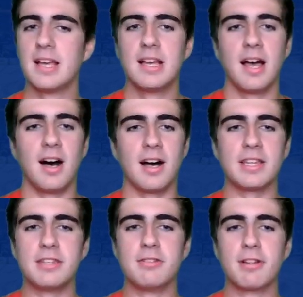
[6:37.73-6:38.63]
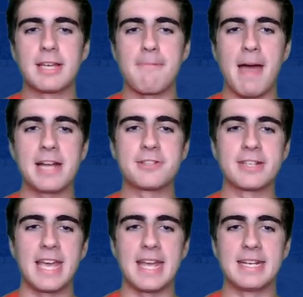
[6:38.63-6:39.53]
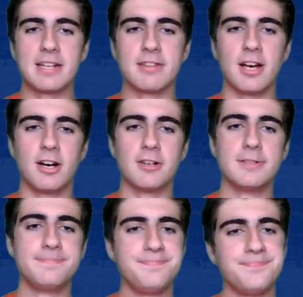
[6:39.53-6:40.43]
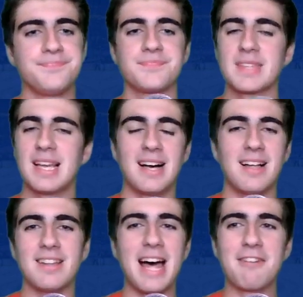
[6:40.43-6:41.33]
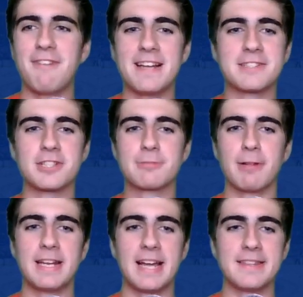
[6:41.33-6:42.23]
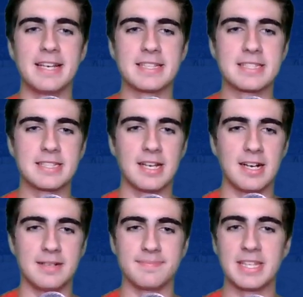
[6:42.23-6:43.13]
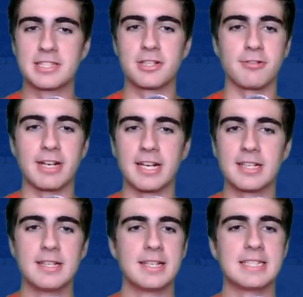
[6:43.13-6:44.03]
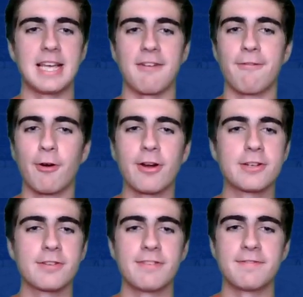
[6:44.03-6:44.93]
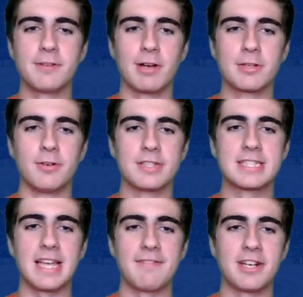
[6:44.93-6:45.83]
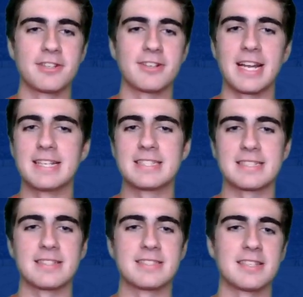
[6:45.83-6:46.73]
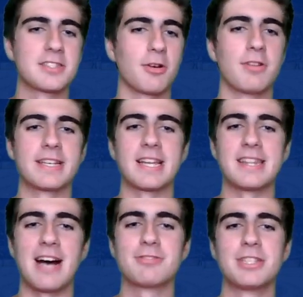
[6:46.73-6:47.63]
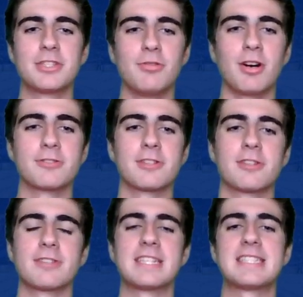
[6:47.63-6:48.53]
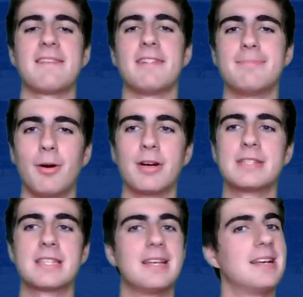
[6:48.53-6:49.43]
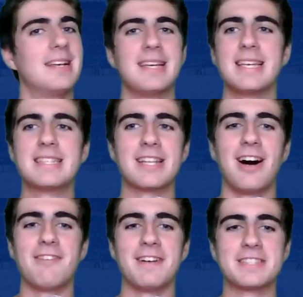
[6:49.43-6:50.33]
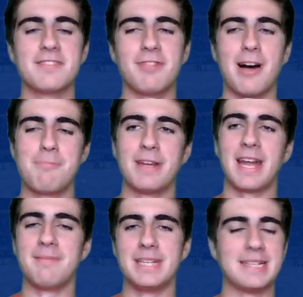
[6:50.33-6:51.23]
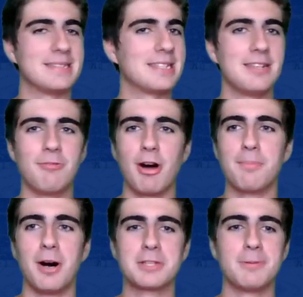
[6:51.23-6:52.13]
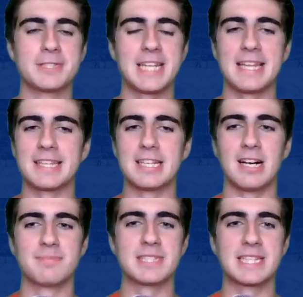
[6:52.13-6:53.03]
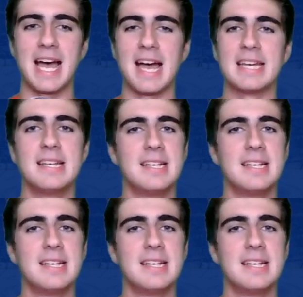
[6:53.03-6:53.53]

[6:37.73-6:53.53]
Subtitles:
You look at Patrick Kane here, though. A lot of fans are split on this. His career, he's got 451 goals, 786 assists, totaling 1,237 points. He's an offensive weapon. I mean, won multiple Stanley Cups. The guy,